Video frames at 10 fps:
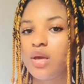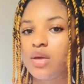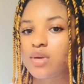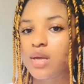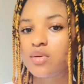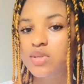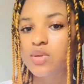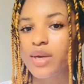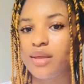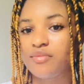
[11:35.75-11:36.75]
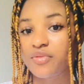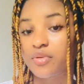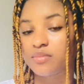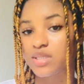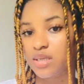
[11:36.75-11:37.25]
You can also earn
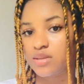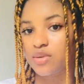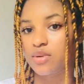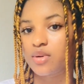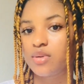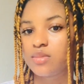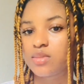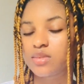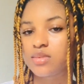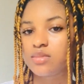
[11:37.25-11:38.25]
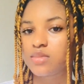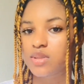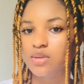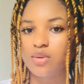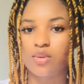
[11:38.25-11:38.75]
from TikTok.
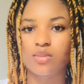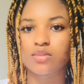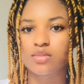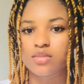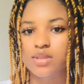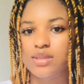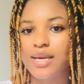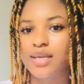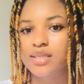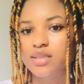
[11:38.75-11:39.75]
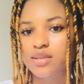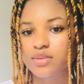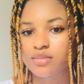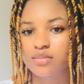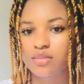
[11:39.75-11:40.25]
So start
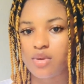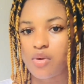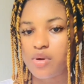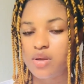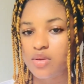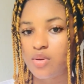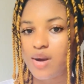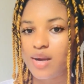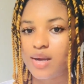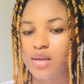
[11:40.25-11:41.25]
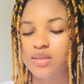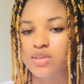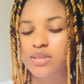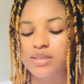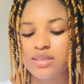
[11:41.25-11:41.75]
growing your account.
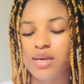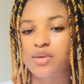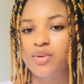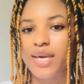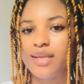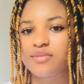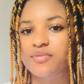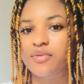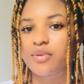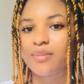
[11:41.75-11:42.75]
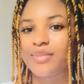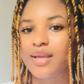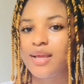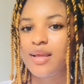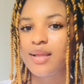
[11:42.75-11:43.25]
Is that you earn from
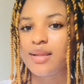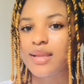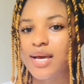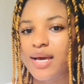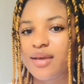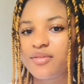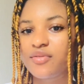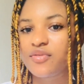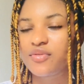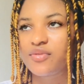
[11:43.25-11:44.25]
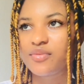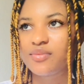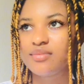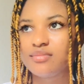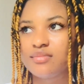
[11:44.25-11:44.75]
live
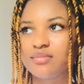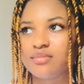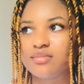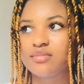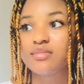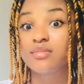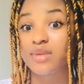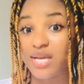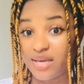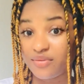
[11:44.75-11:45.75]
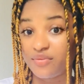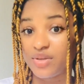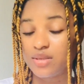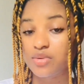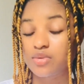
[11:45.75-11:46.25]
live
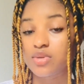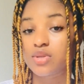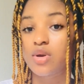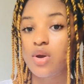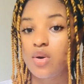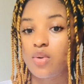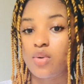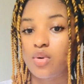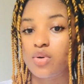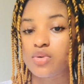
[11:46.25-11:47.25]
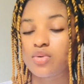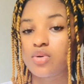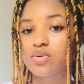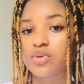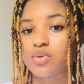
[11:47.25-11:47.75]
videos, or you
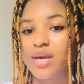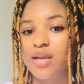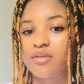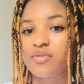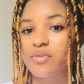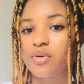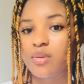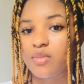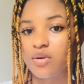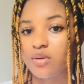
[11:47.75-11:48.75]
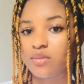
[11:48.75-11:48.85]
earn from